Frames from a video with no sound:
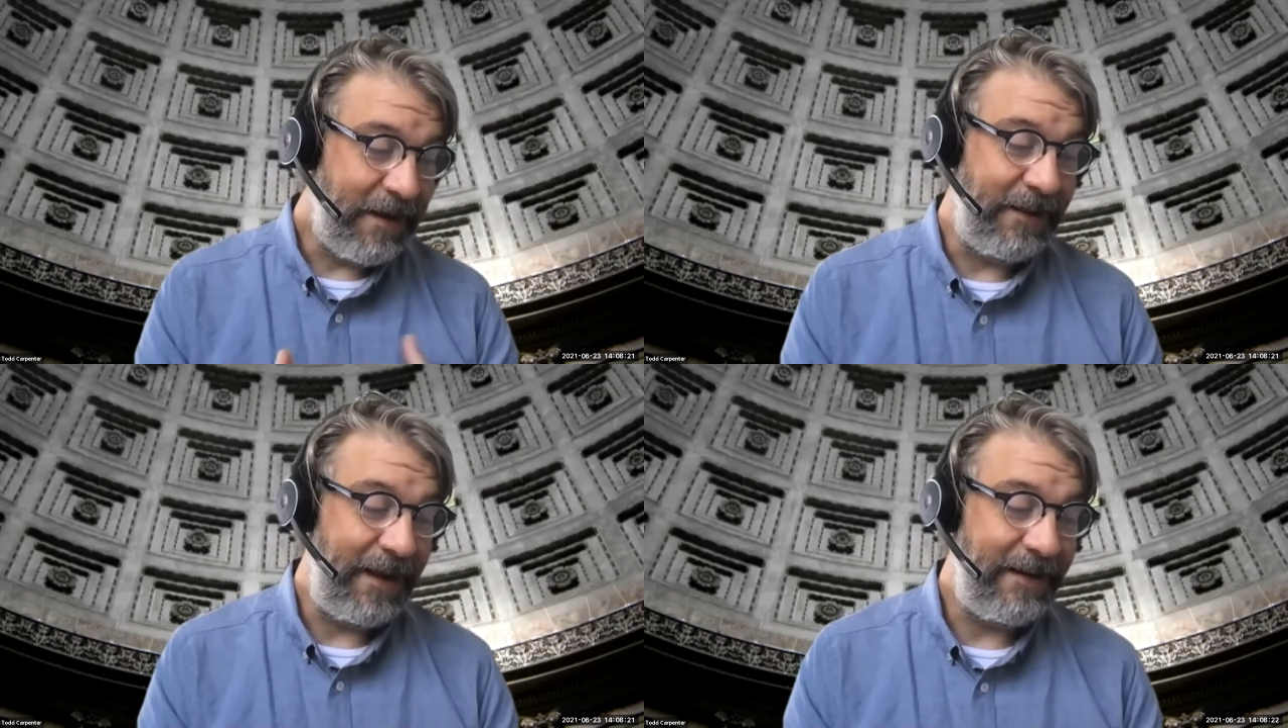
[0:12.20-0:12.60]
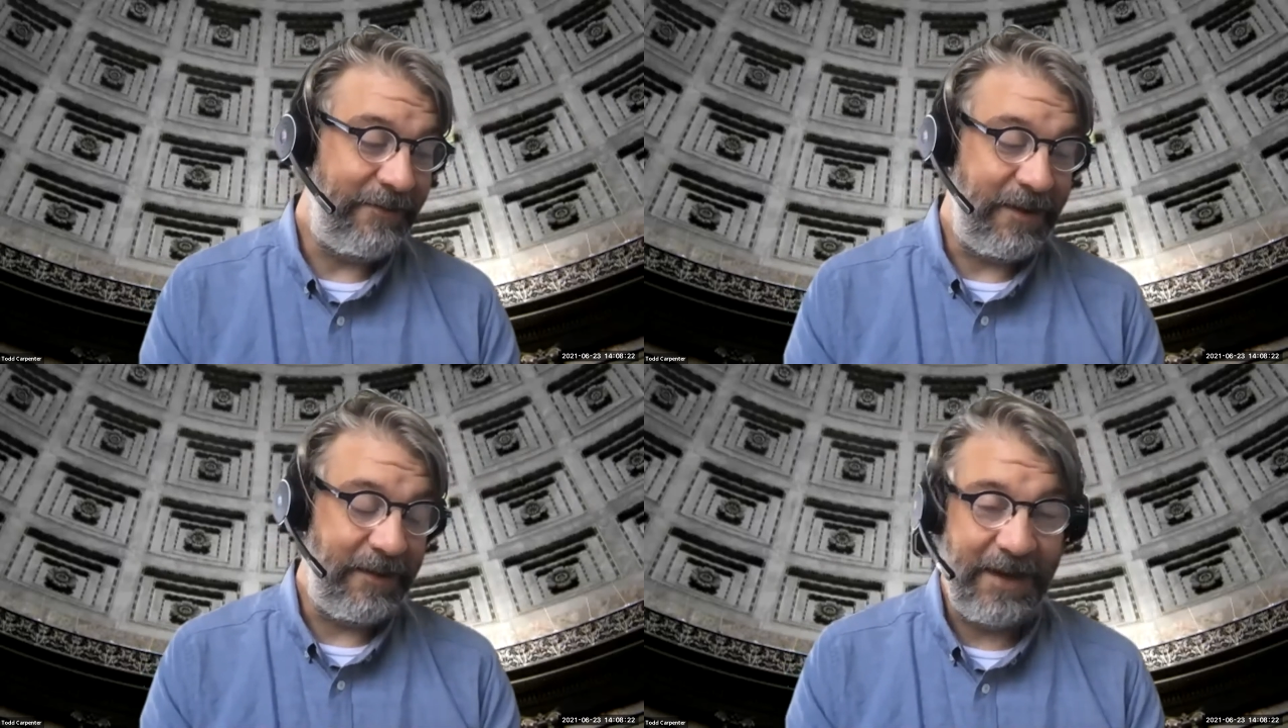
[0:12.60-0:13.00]

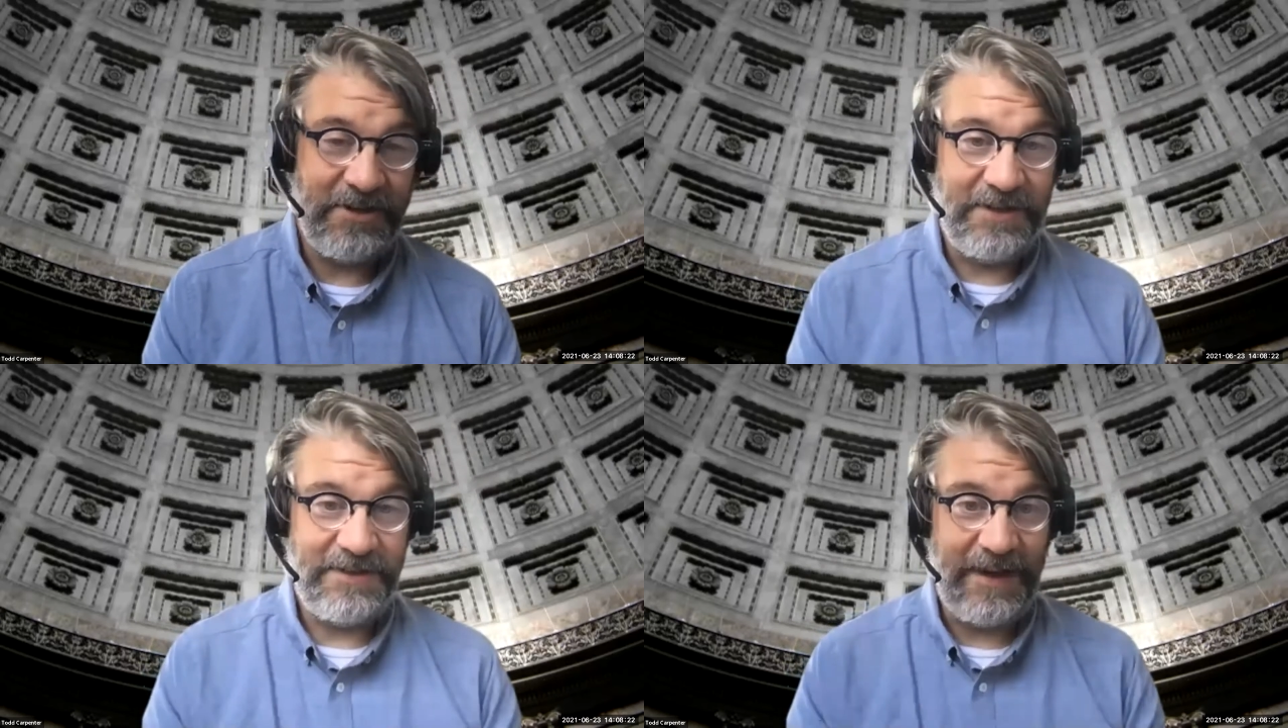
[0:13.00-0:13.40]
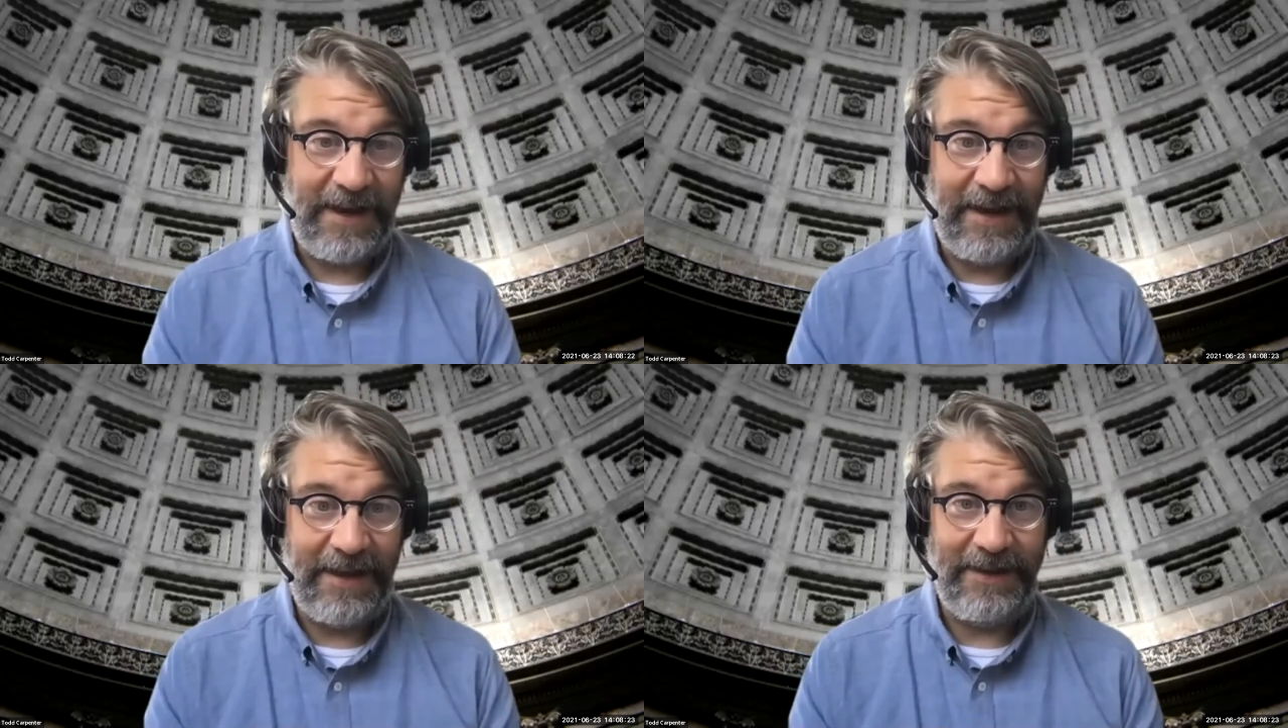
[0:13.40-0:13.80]
collective collections
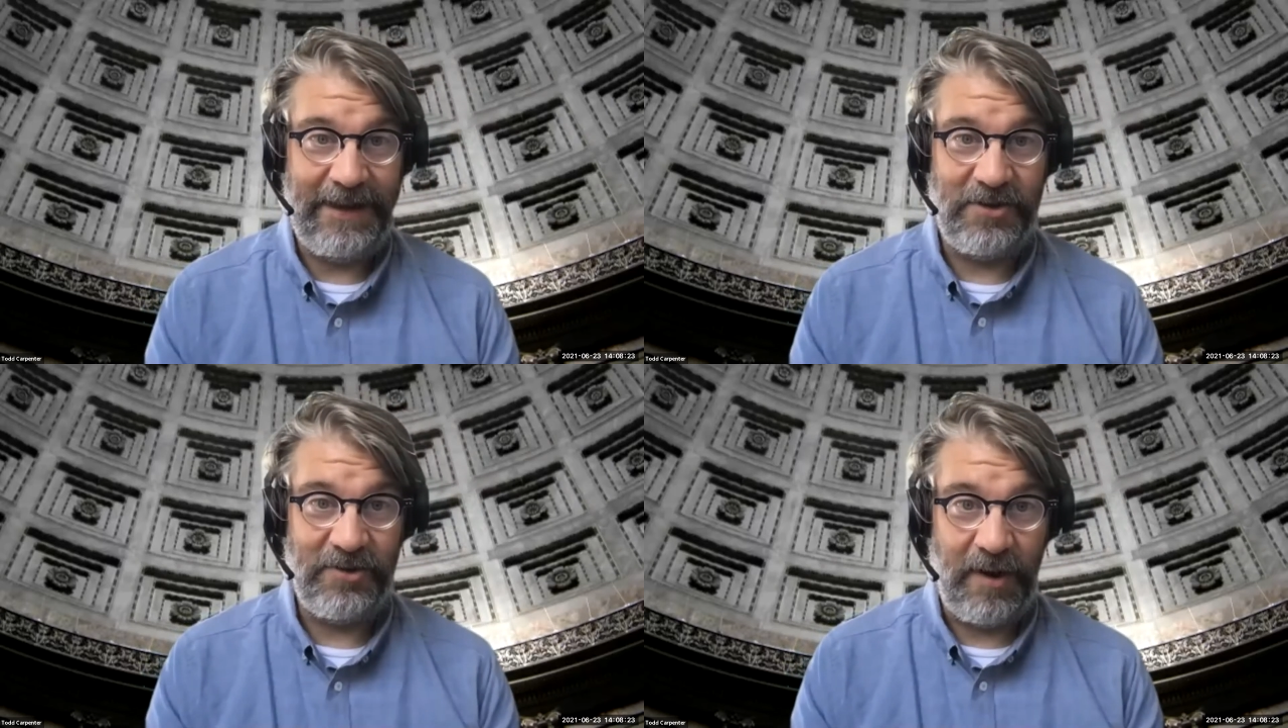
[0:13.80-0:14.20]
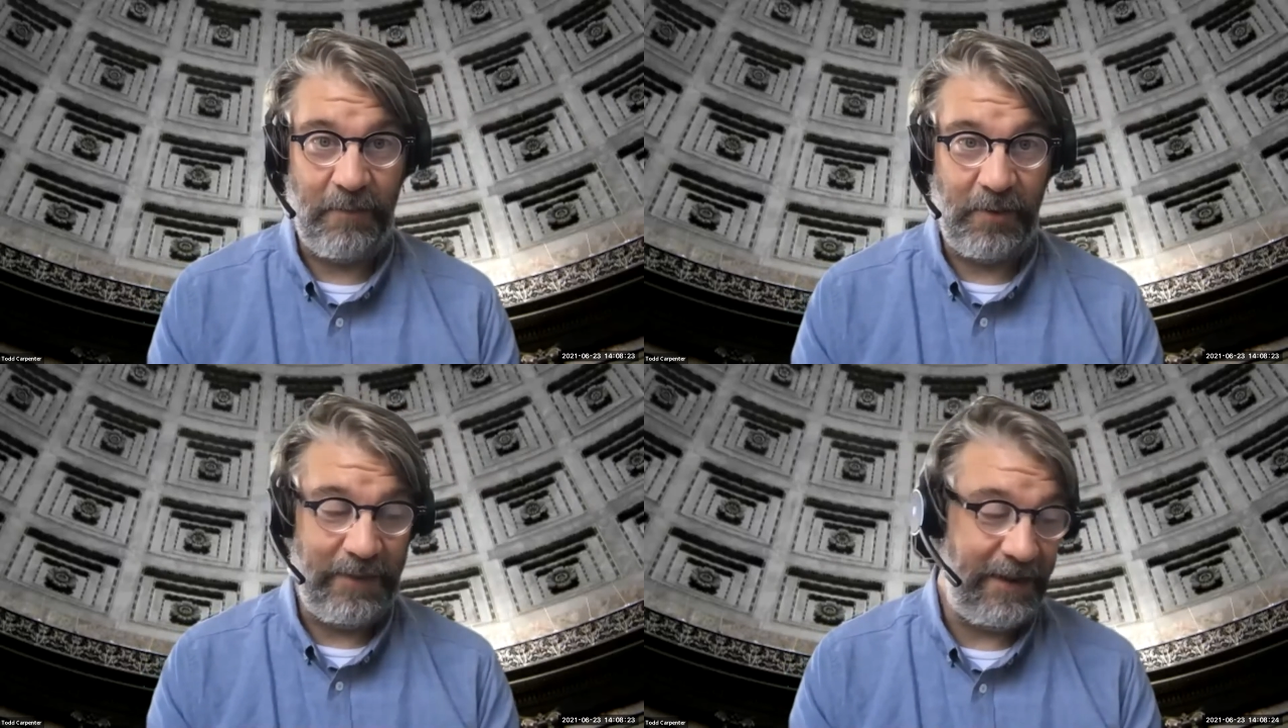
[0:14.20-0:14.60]
and the
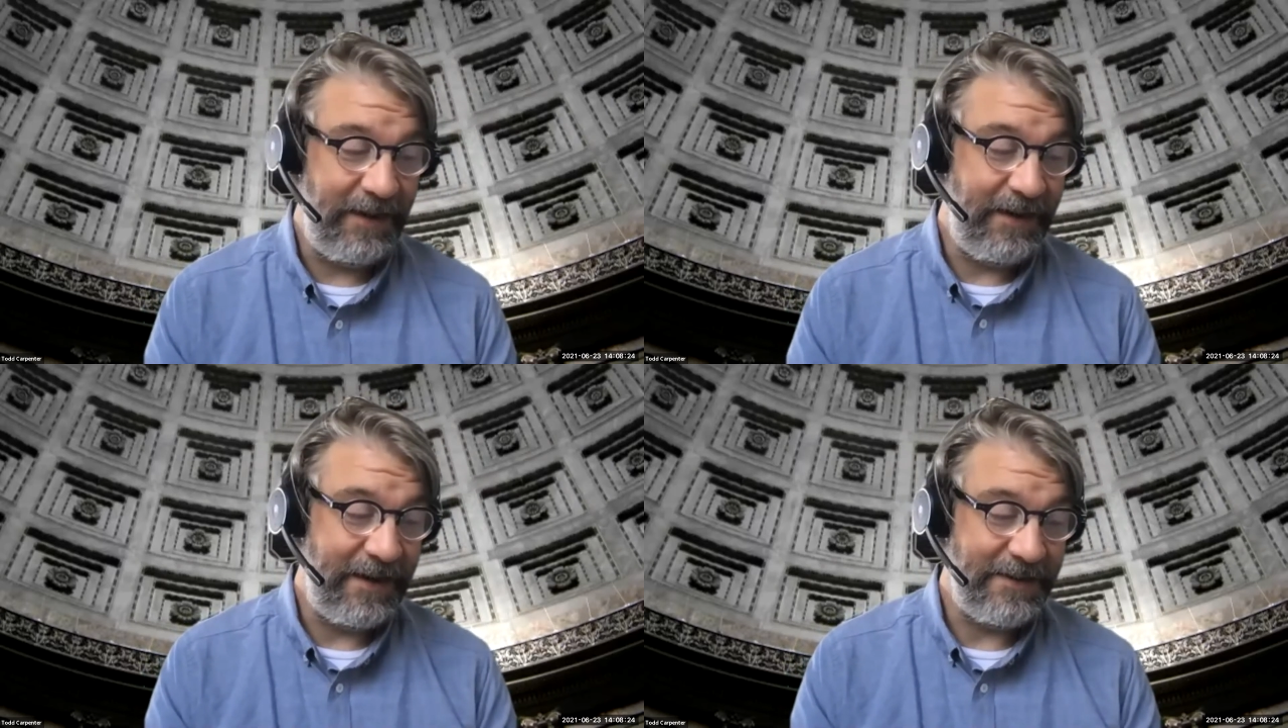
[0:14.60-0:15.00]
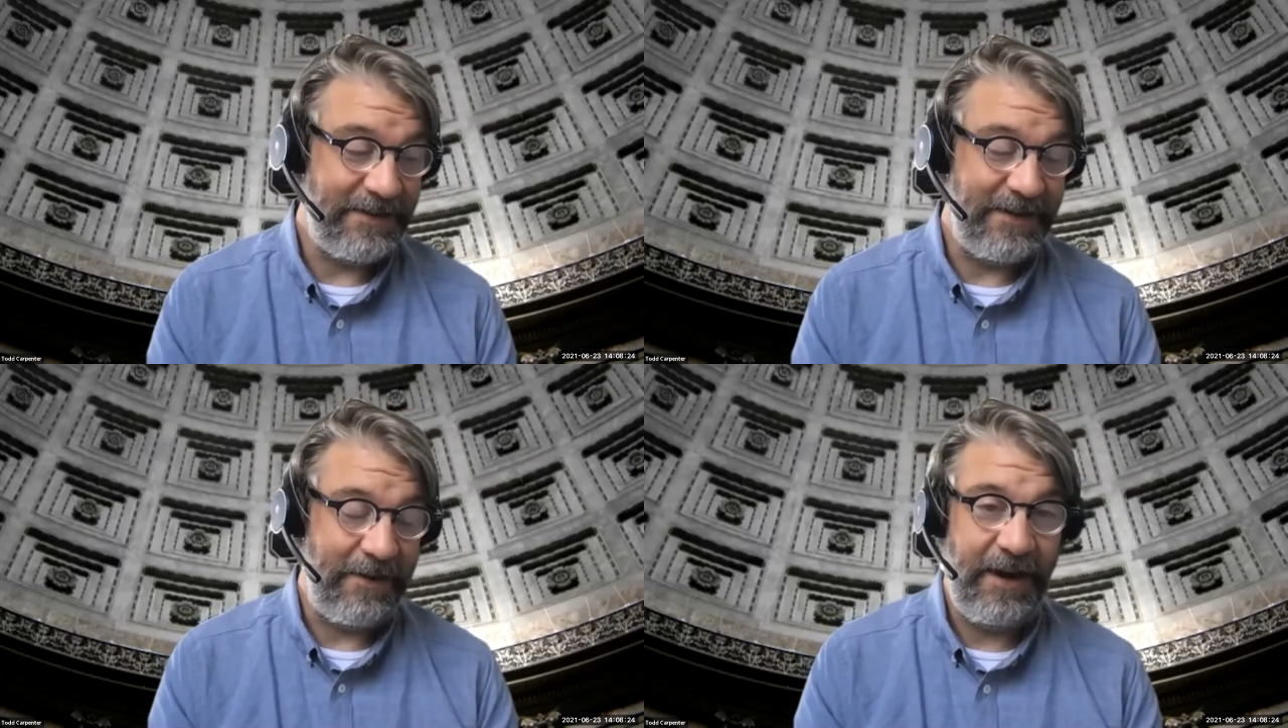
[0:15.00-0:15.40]
interoperability
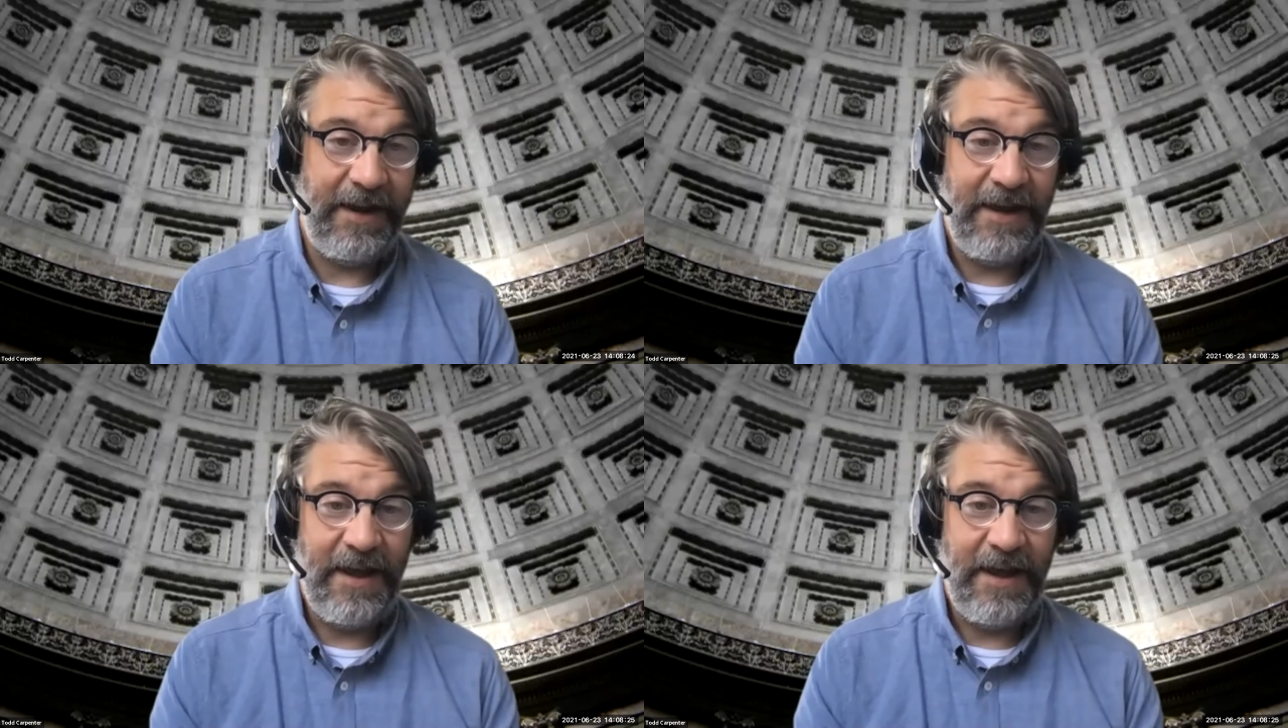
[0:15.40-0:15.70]
necessary.